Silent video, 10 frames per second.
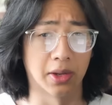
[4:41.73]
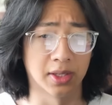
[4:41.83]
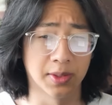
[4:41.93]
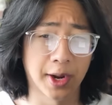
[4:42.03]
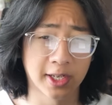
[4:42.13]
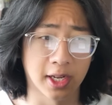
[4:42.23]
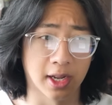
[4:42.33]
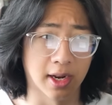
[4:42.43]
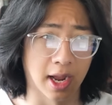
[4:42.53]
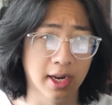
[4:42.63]
I was
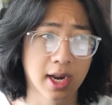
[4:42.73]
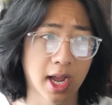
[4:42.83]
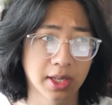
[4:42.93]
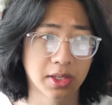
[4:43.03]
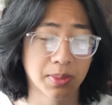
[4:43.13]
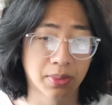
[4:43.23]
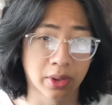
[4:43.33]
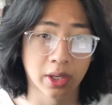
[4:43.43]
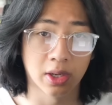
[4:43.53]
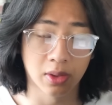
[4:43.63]
inspecting it and it had some
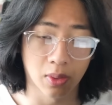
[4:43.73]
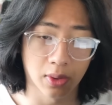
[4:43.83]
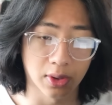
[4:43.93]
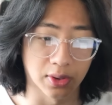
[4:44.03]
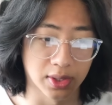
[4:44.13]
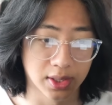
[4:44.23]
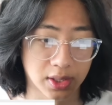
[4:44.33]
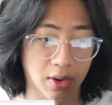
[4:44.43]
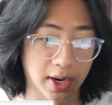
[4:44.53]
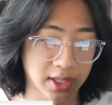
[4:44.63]
pretty good corners,
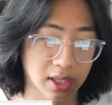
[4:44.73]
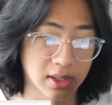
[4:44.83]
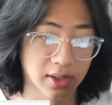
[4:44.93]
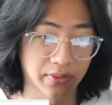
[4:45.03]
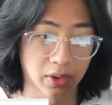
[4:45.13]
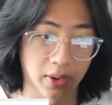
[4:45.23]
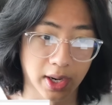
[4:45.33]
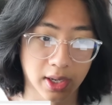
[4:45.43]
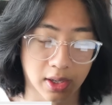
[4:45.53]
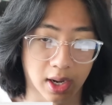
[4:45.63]
so I sent it in for
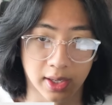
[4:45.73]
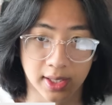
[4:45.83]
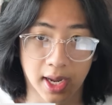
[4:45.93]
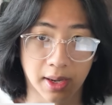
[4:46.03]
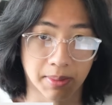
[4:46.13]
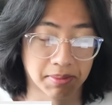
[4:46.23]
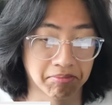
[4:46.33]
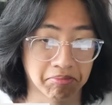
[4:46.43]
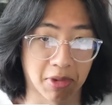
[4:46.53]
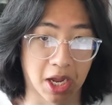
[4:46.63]
grading and got a 10.
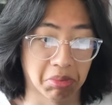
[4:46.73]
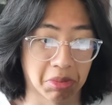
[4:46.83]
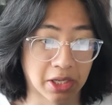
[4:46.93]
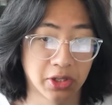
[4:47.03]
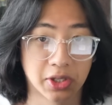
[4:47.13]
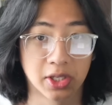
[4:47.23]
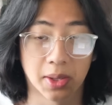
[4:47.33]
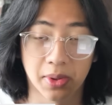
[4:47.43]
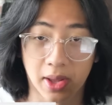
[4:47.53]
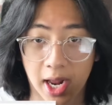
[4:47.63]
And that's just
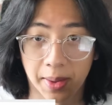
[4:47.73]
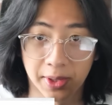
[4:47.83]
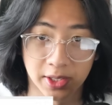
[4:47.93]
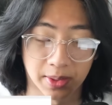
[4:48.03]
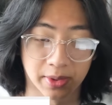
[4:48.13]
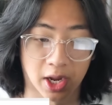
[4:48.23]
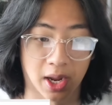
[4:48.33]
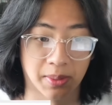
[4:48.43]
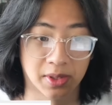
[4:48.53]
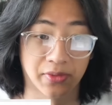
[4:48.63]
something that happens
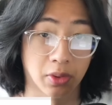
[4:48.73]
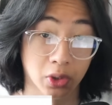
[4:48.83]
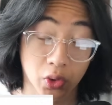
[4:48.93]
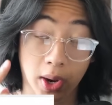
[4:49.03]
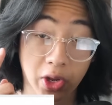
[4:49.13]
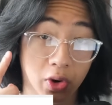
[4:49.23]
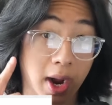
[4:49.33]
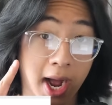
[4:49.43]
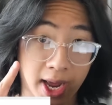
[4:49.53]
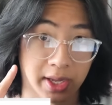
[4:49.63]
sometimes if you train
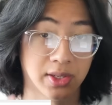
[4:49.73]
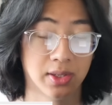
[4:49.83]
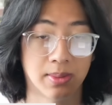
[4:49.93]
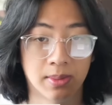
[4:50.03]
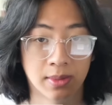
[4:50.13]
your eyes